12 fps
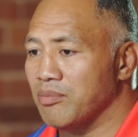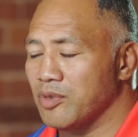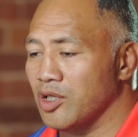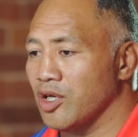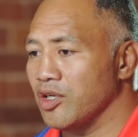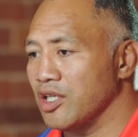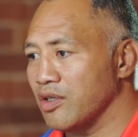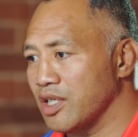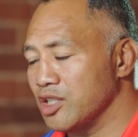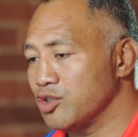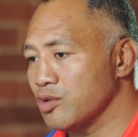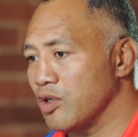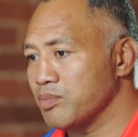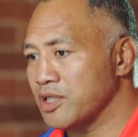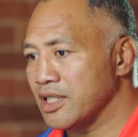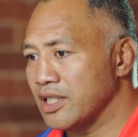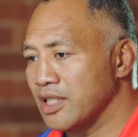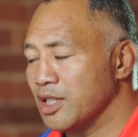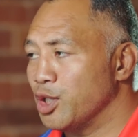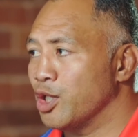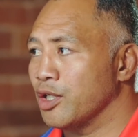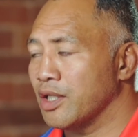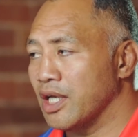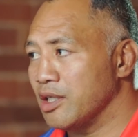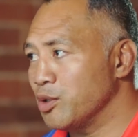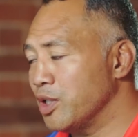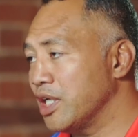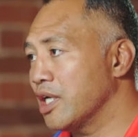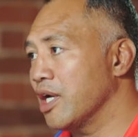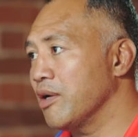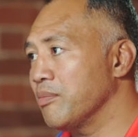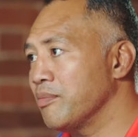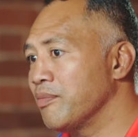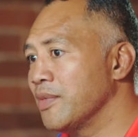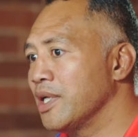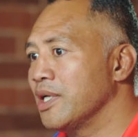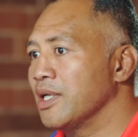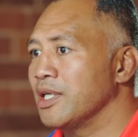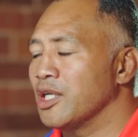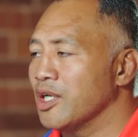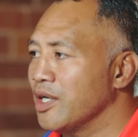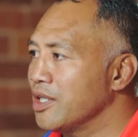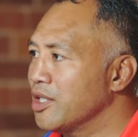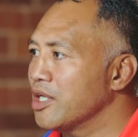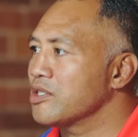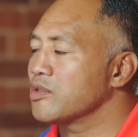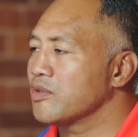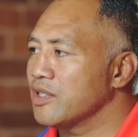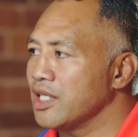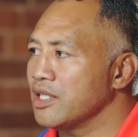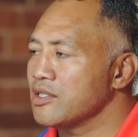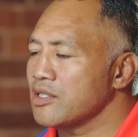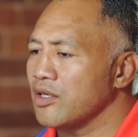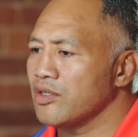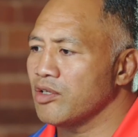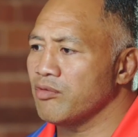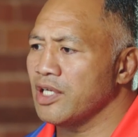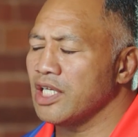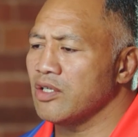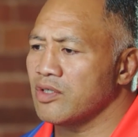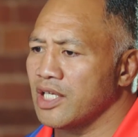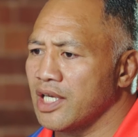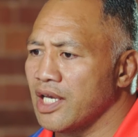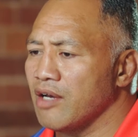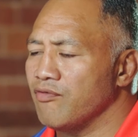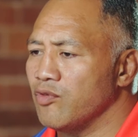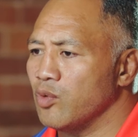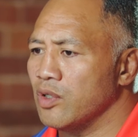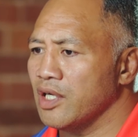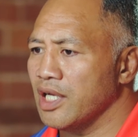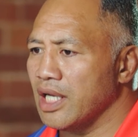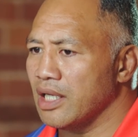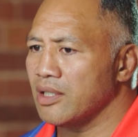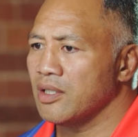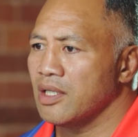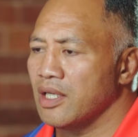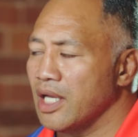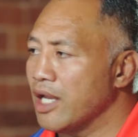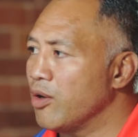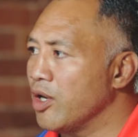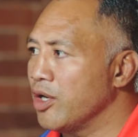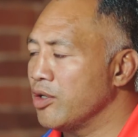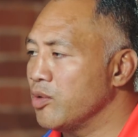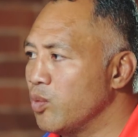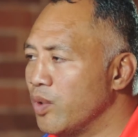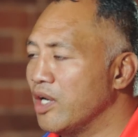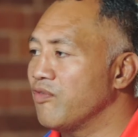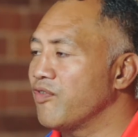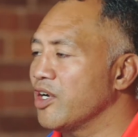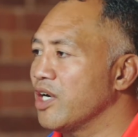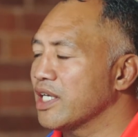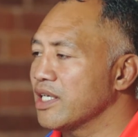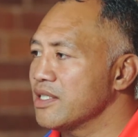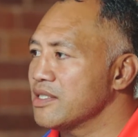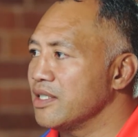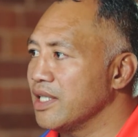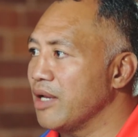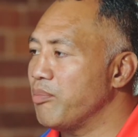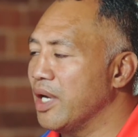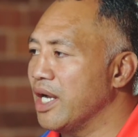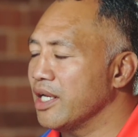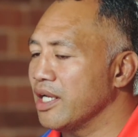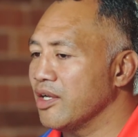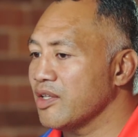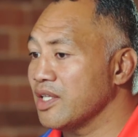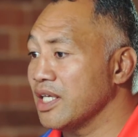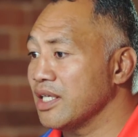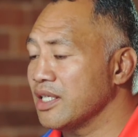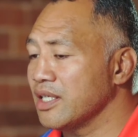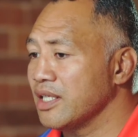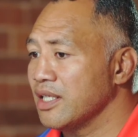not only I'll get dropped, you don't get your income, you know, and those sort of things. So they're really looking up for our own welfare, I guess, in that part. And yeah. I think